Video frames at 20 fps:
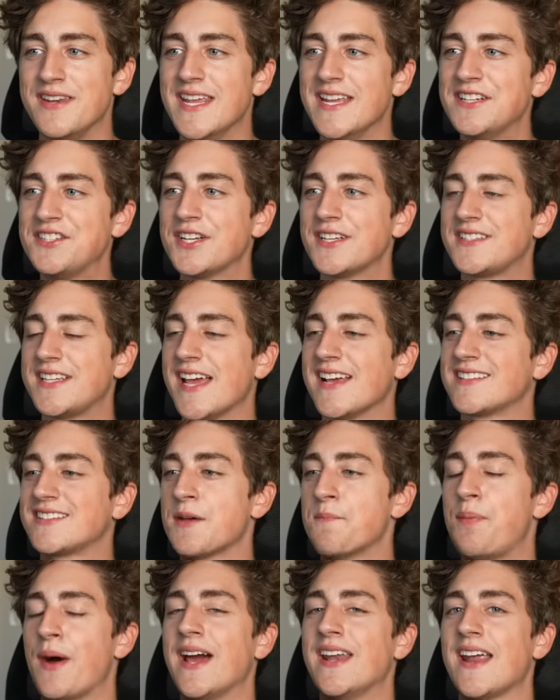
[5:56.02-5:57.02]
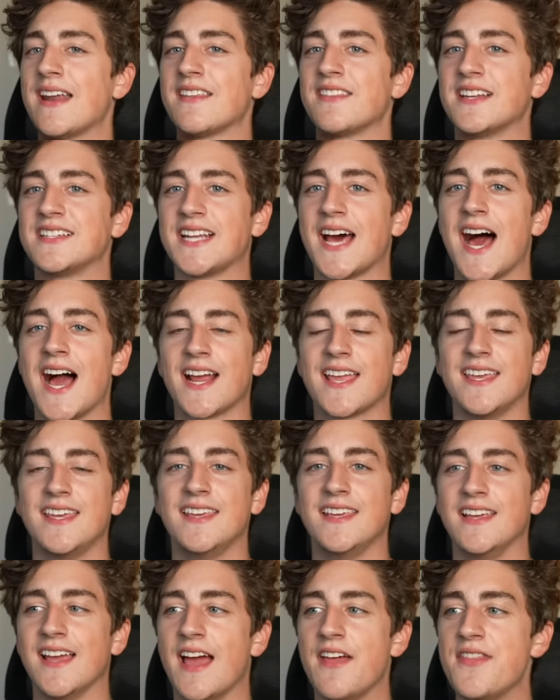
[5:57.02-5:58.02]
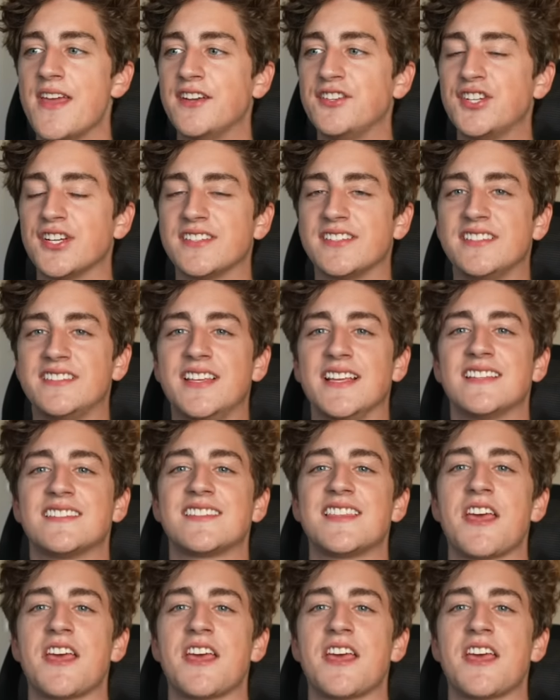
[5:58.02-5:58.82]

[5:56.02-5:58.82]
Ninja takes a bite out of the Taki and then just sits